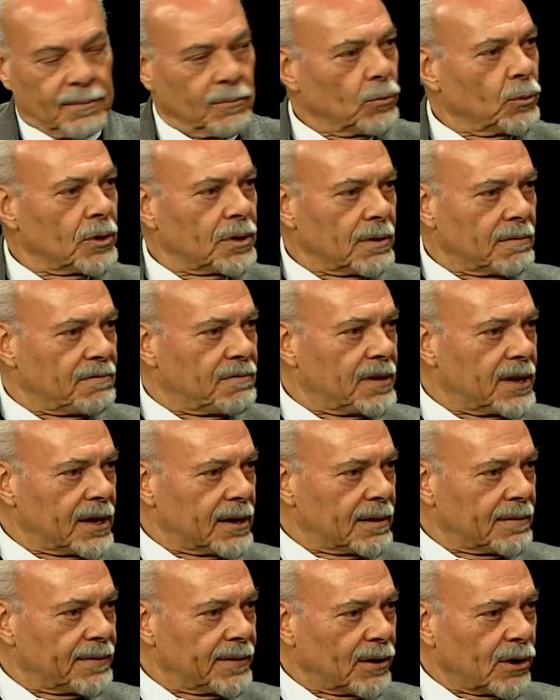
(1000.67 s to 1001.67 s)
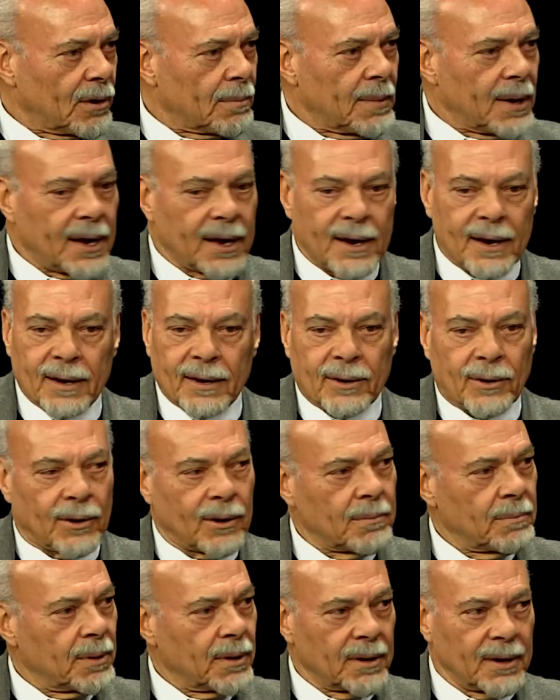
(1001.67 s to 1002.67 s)
with a Vienna Philharmonic
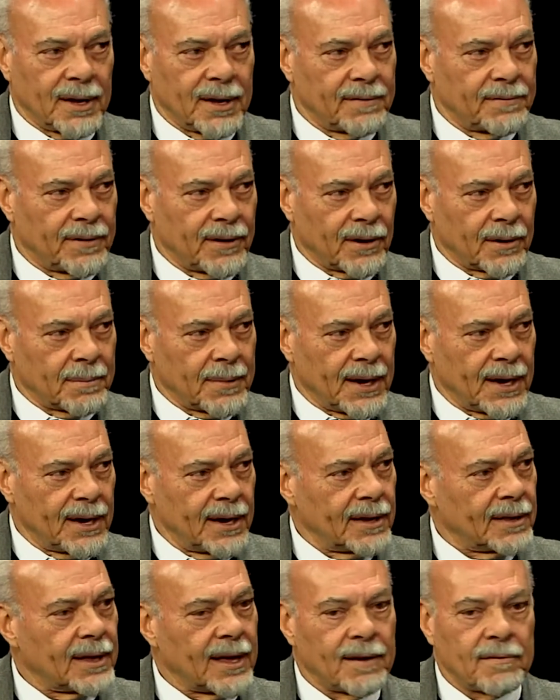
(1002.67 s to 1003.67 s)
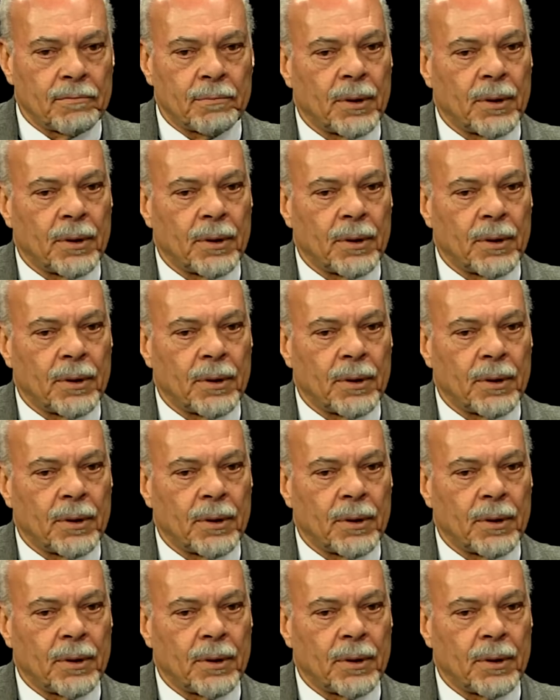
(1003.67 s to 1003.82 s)
or Berlin Philharmonic that have